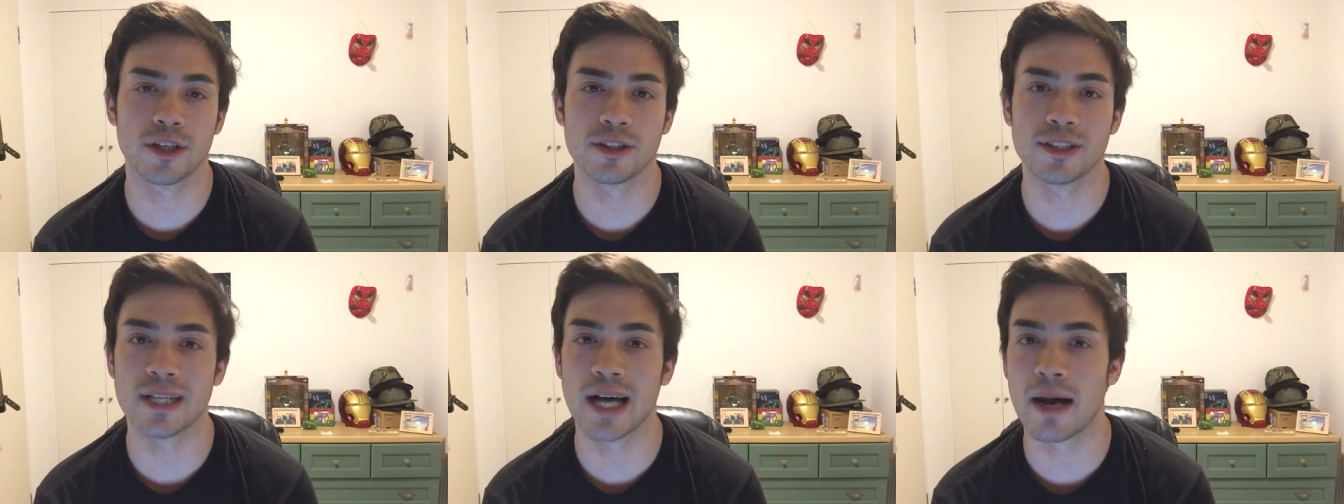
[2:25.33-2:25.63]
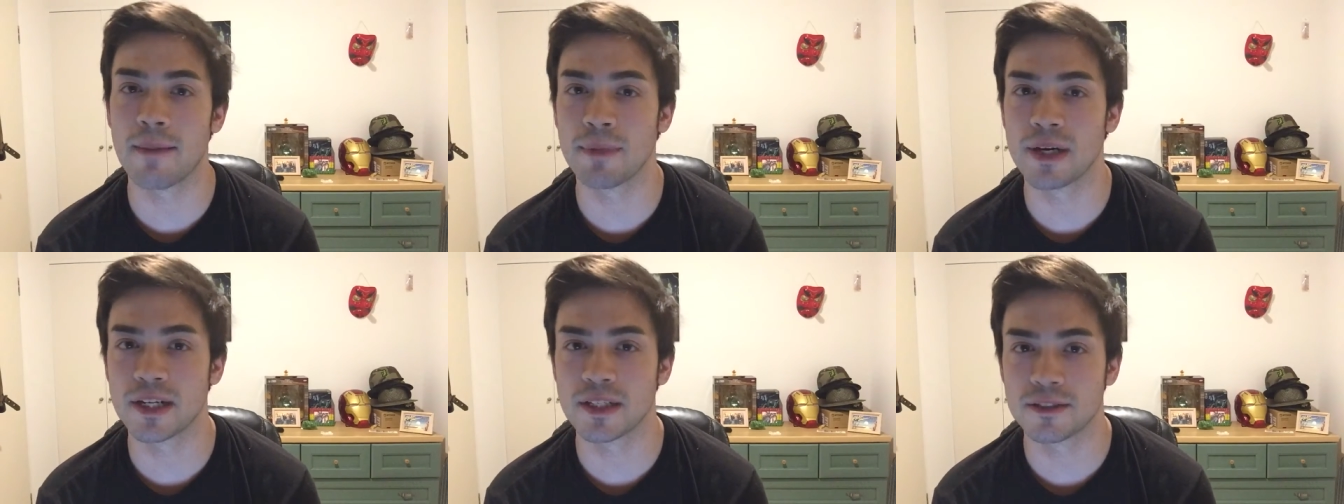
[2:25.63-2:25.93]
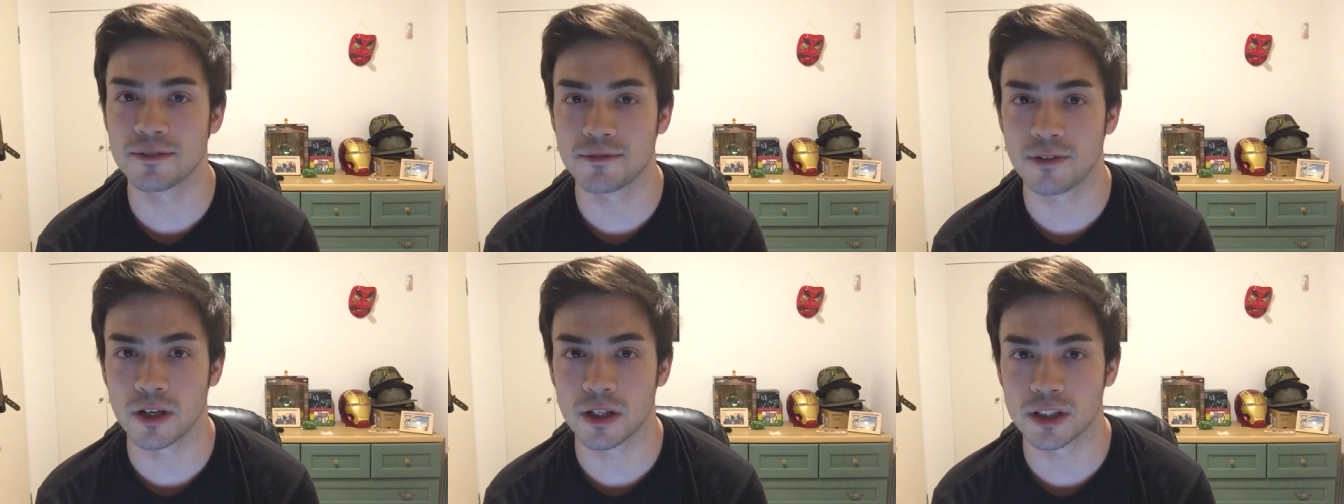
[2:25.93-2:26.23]
your
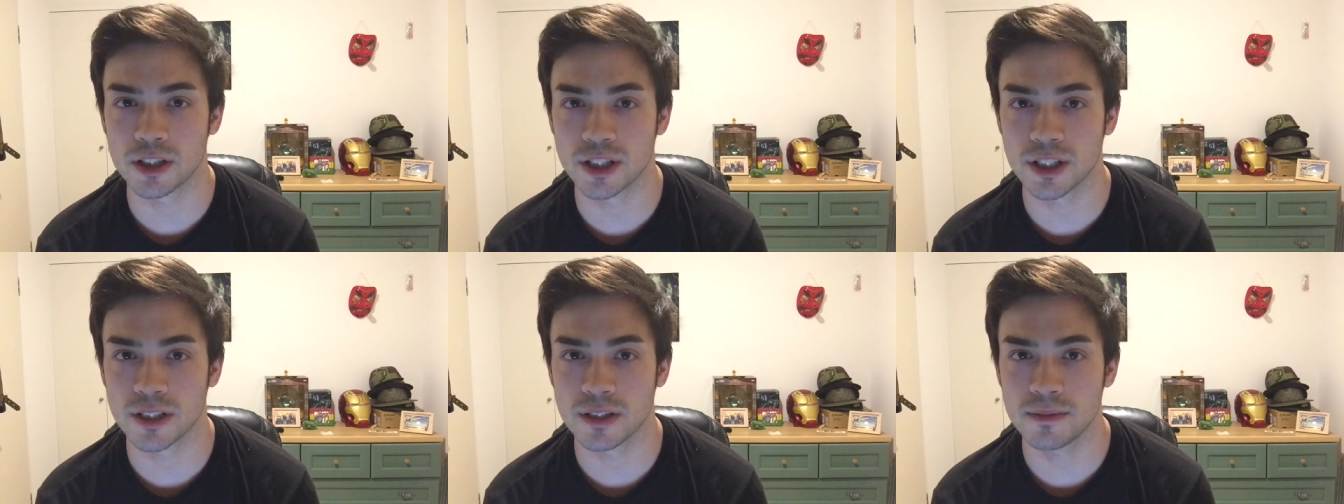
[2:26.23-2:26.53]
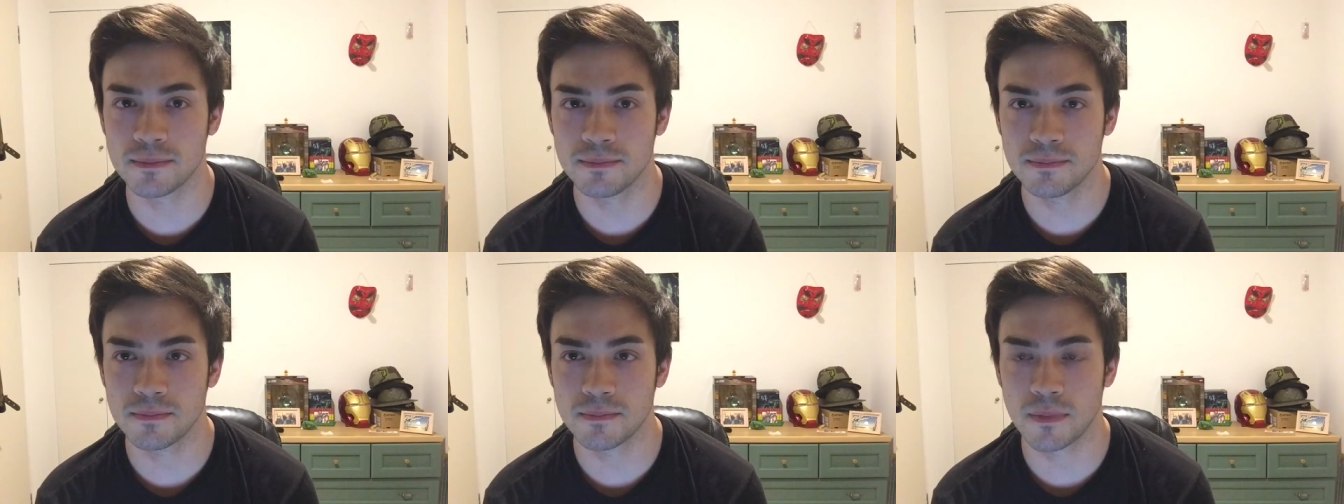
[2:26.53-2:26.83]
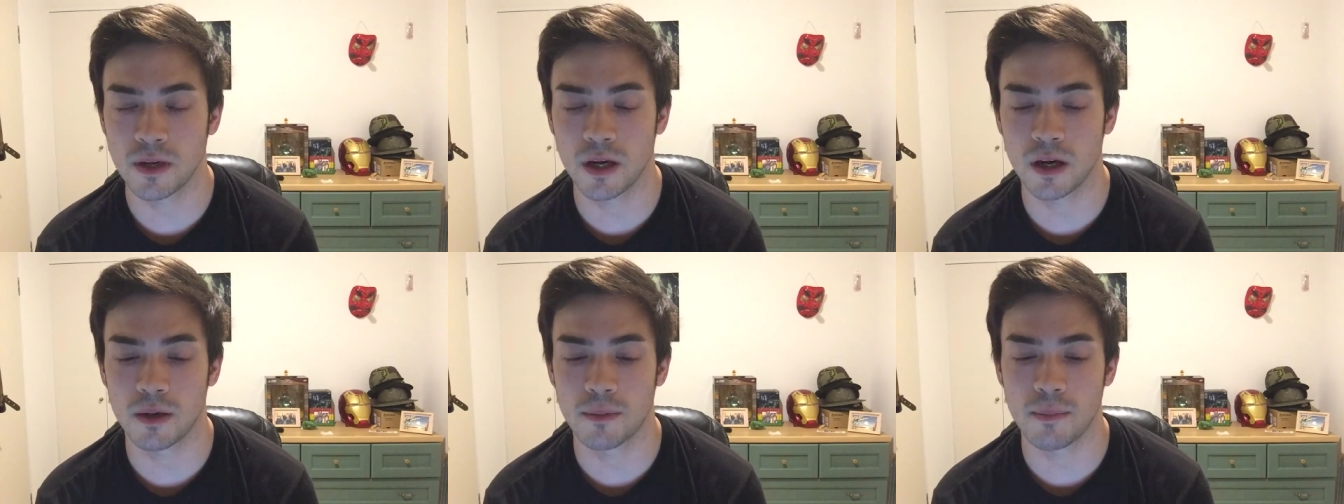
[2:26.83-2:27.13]
dominant function,
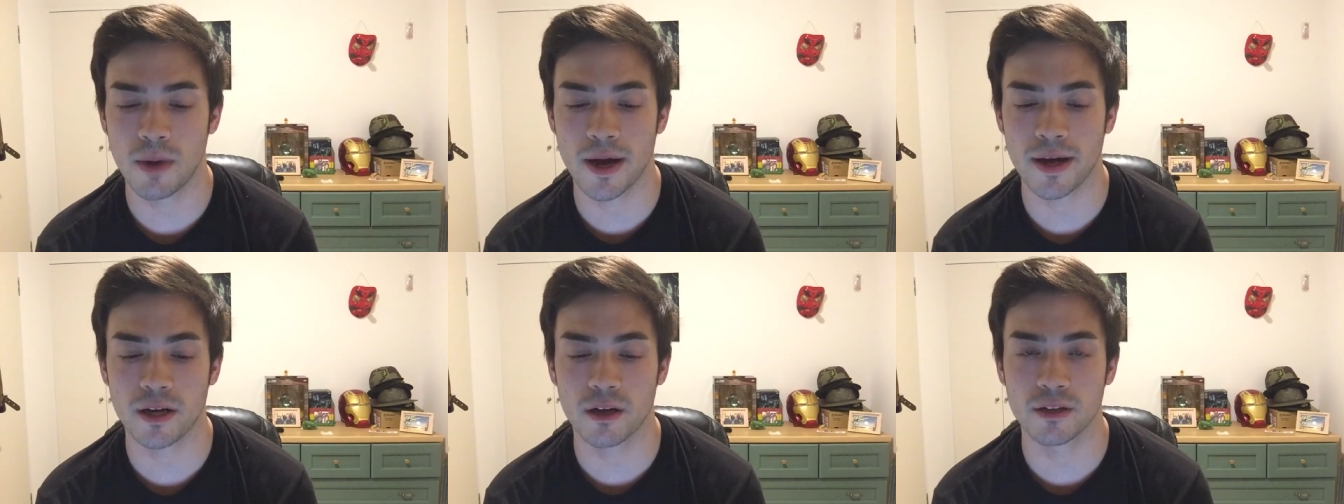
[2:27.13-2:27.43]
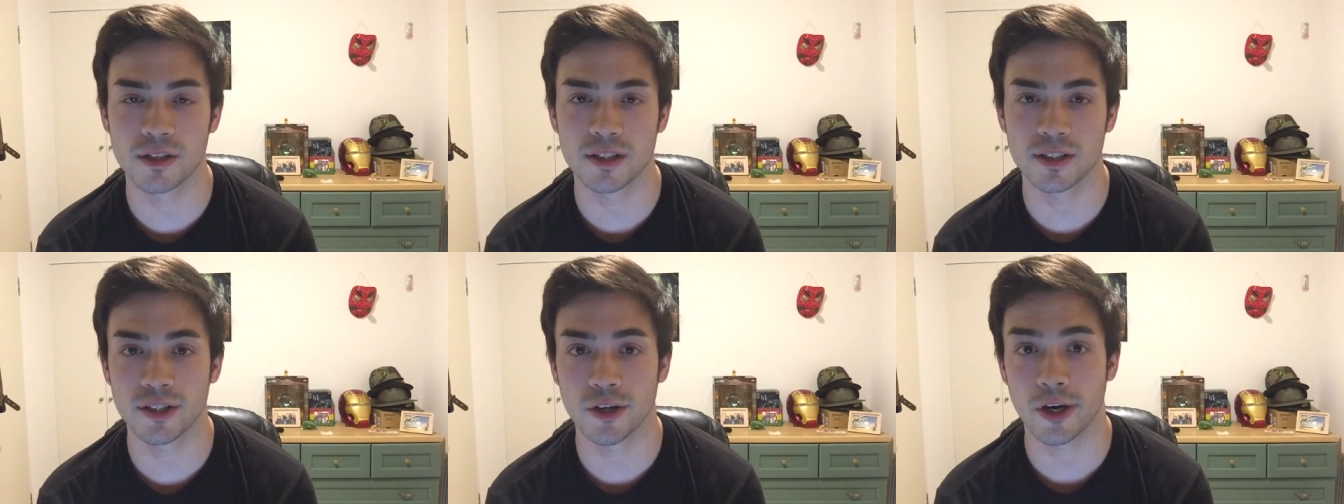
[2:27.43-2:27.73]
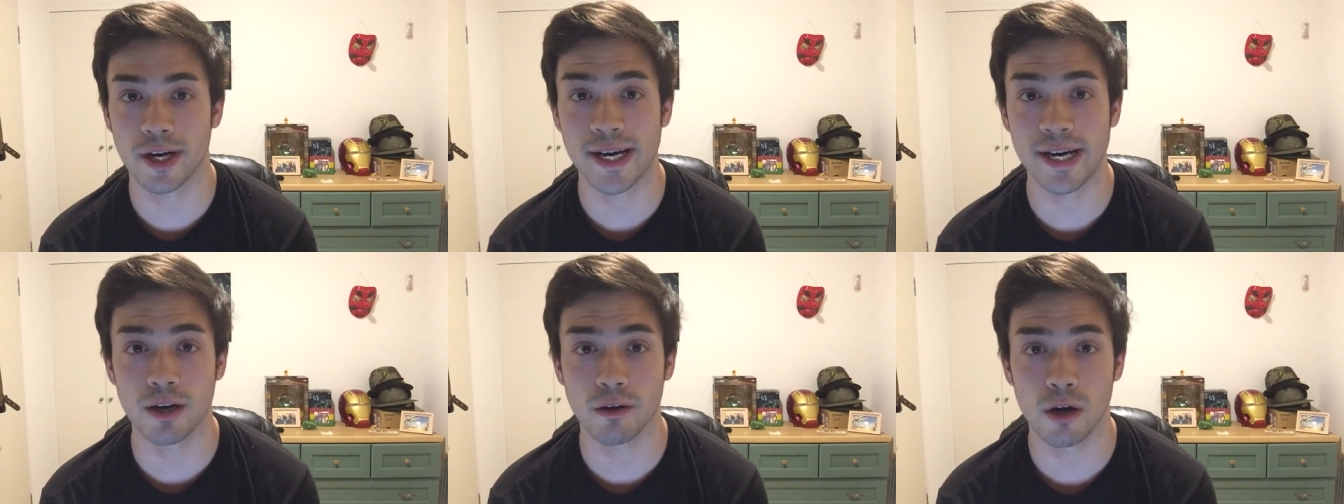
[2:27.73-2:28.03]
um, I call this
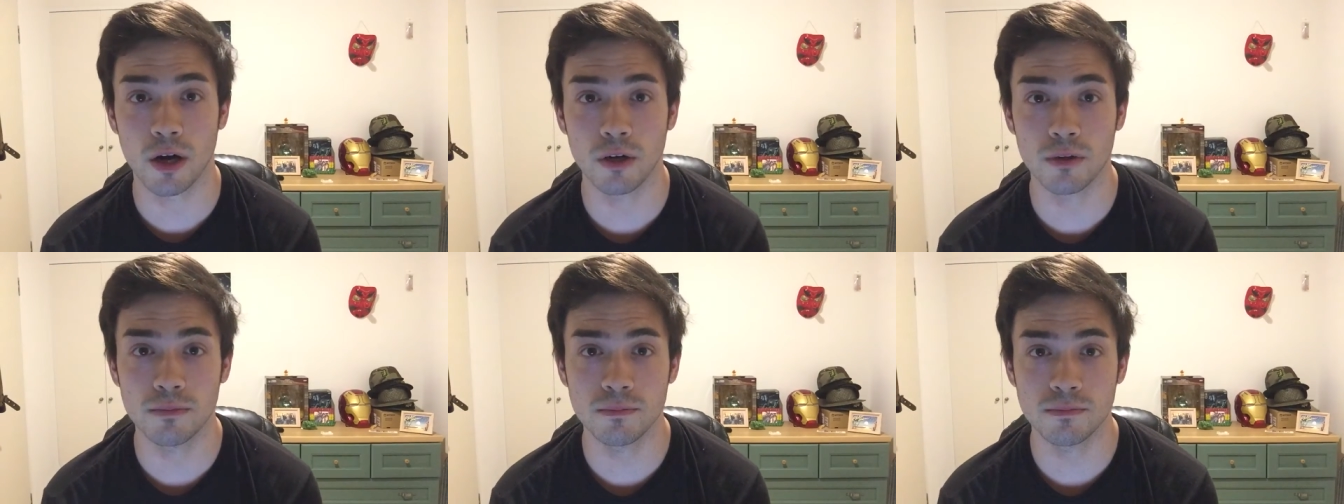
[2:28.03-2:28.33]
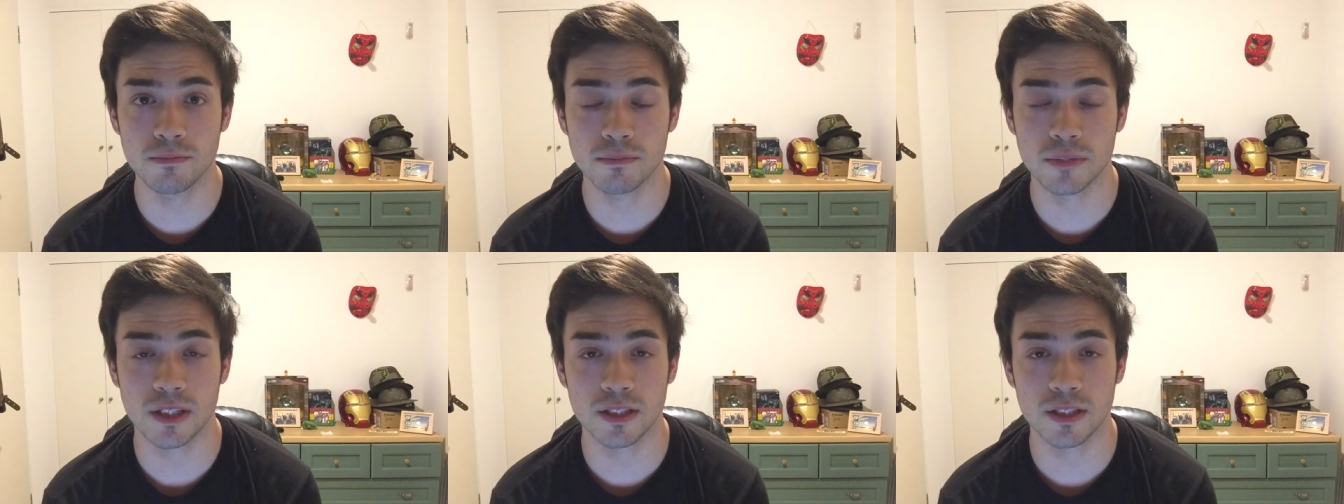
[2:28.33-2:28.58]
your hero.